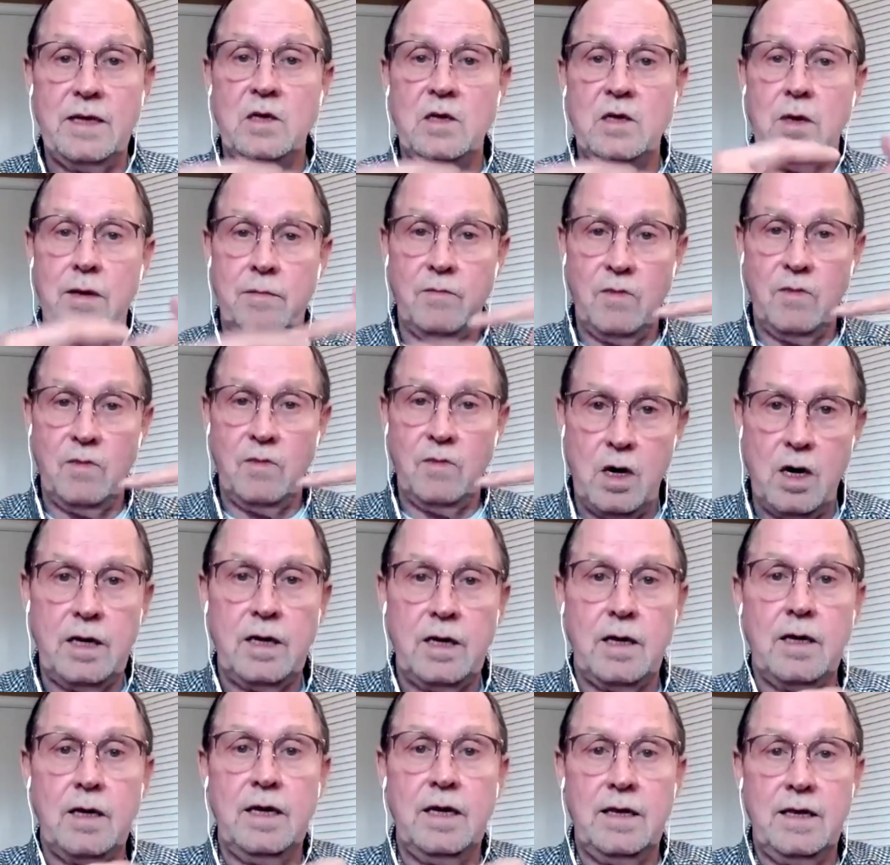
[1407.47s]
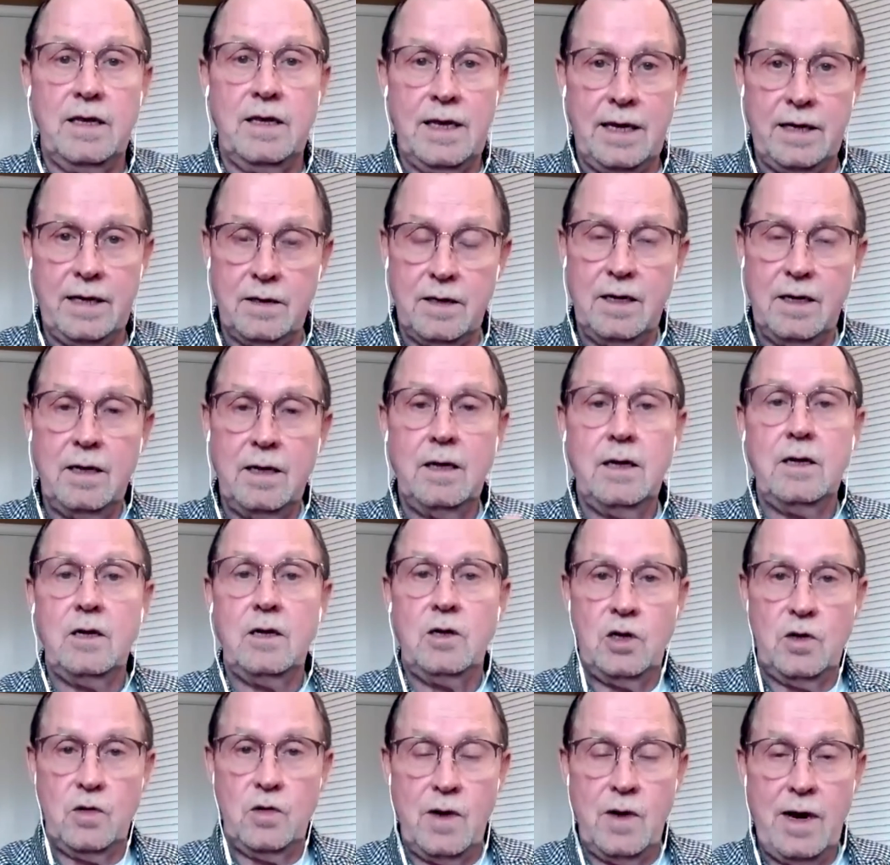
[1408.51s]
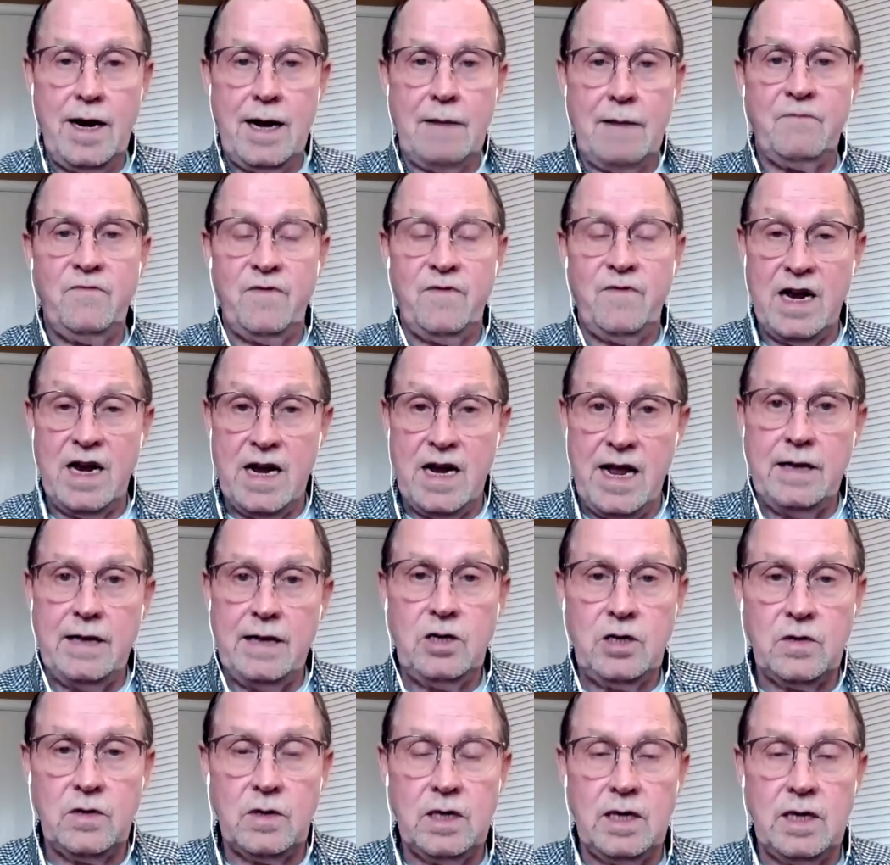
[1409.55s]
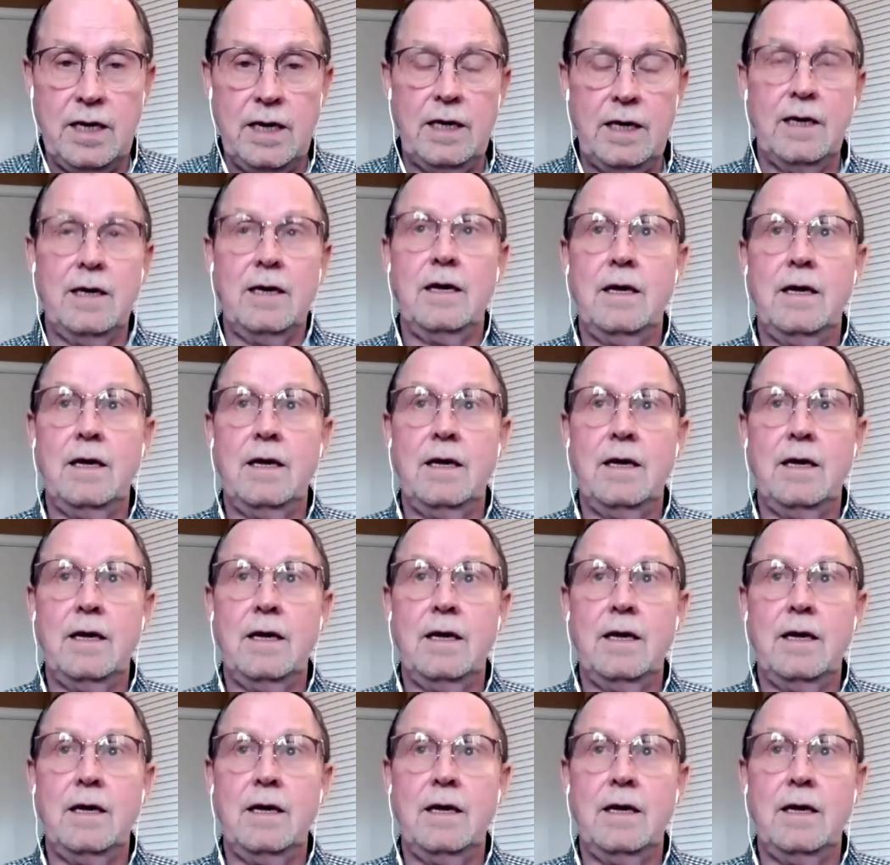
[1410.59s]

So I'm caught in that trap financially